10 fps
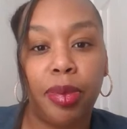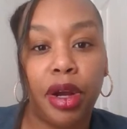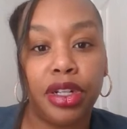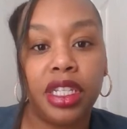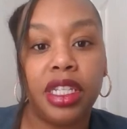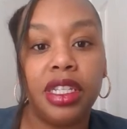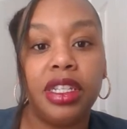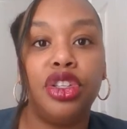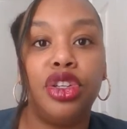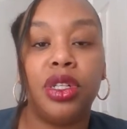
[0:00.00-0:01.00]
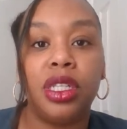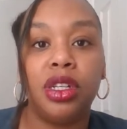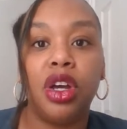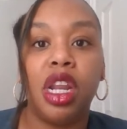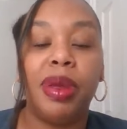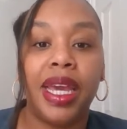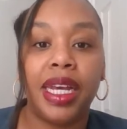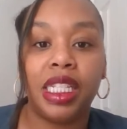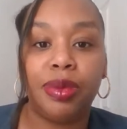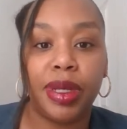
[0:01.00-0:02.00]
purchases, you're still going to be
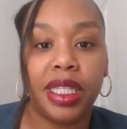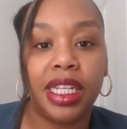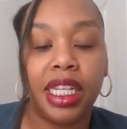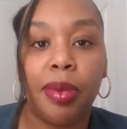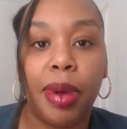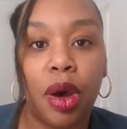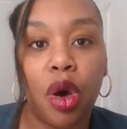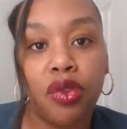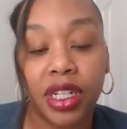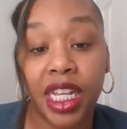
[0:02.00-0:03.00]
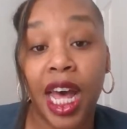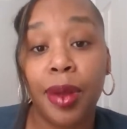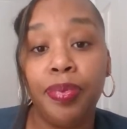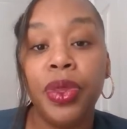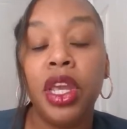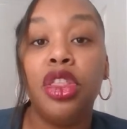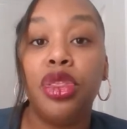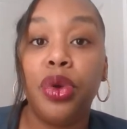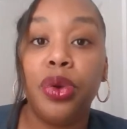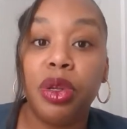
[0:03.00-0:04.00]
expensing them out over time
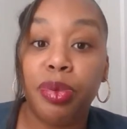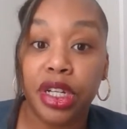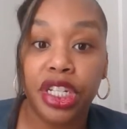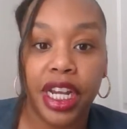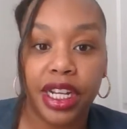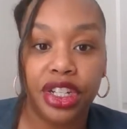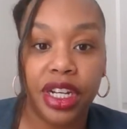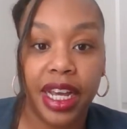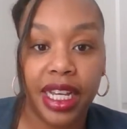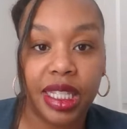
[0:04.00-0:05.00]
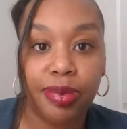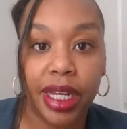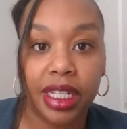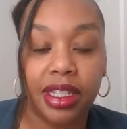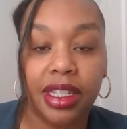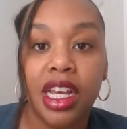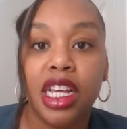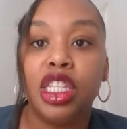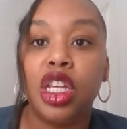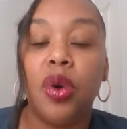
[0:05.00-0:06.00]
through depreciation expense.
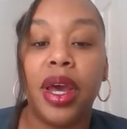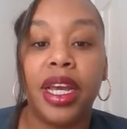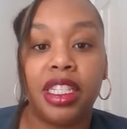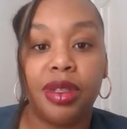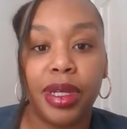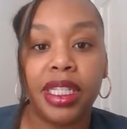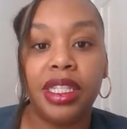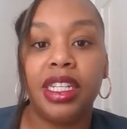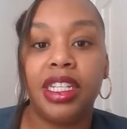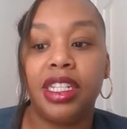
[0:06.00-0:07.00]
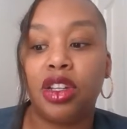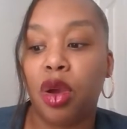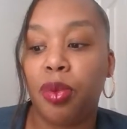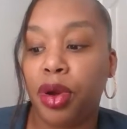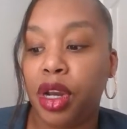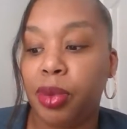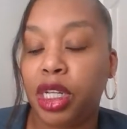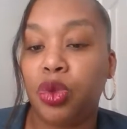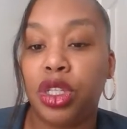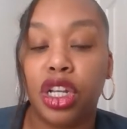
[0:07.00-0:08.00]
So expenses are pretty
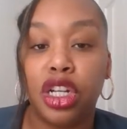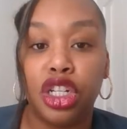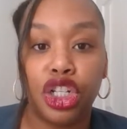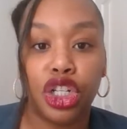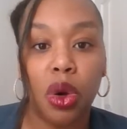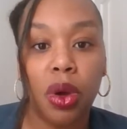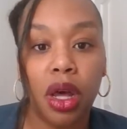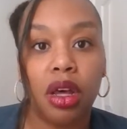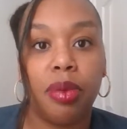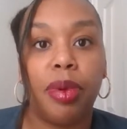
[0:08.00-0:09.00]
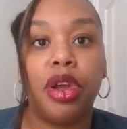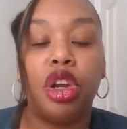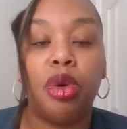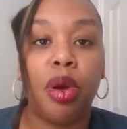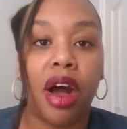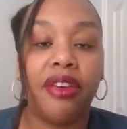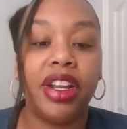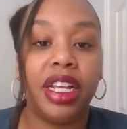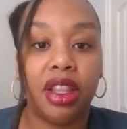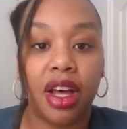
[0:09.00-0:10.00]
much what's going to show up on your profit
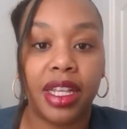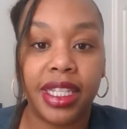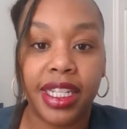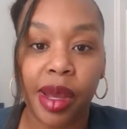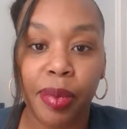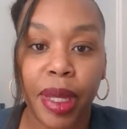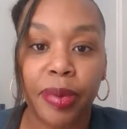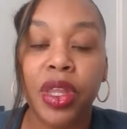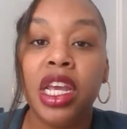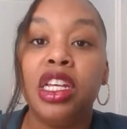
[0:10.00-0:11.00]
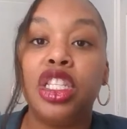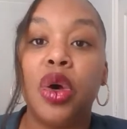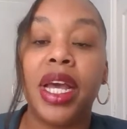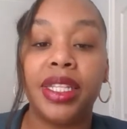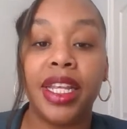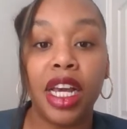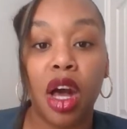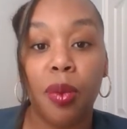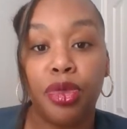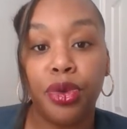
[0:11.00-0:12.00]
and loss statement. So as they
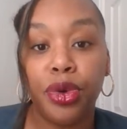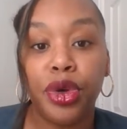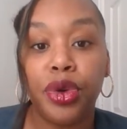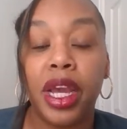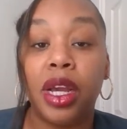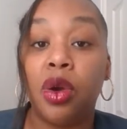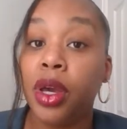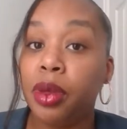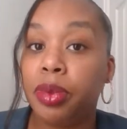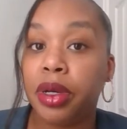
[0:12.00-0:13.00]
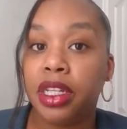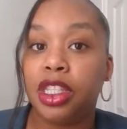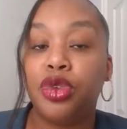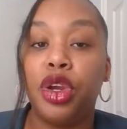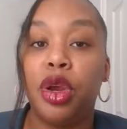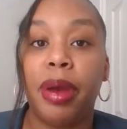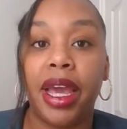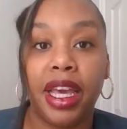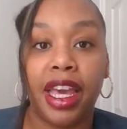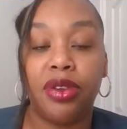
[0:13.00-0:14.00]
come through in QuickBooks through your
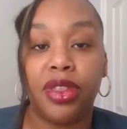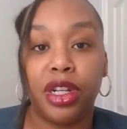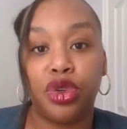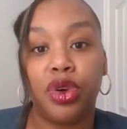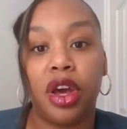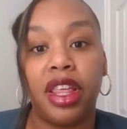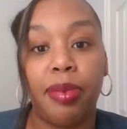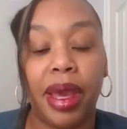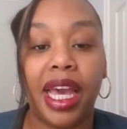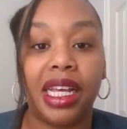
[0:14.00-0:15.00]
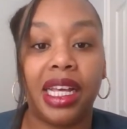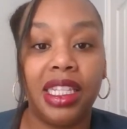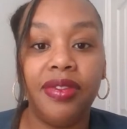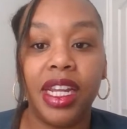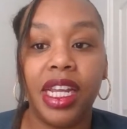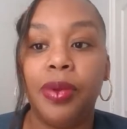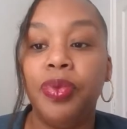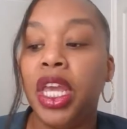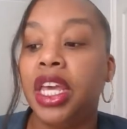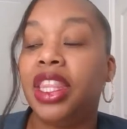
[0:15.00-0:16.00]
bank account, they're showing all that bank activity,
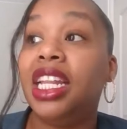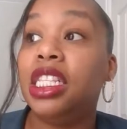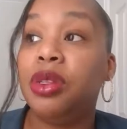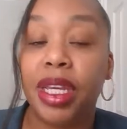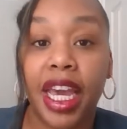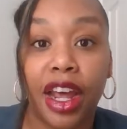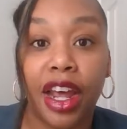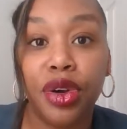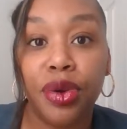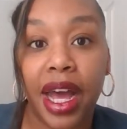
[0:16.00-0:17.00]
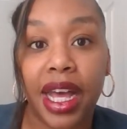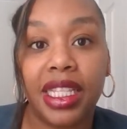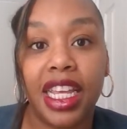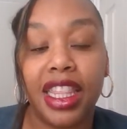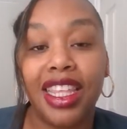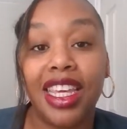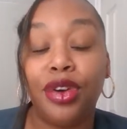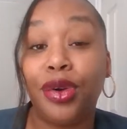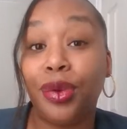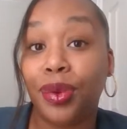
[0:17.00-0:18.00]
they need to be categorized in the
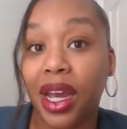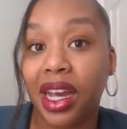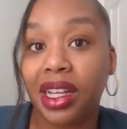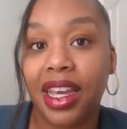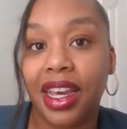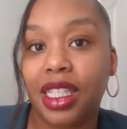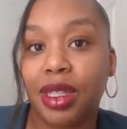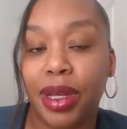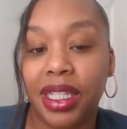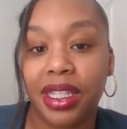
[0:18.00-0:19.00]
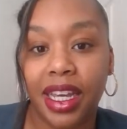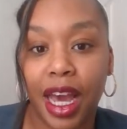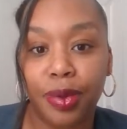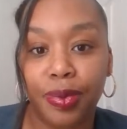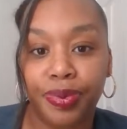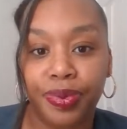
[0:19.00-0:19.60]
correct expense account.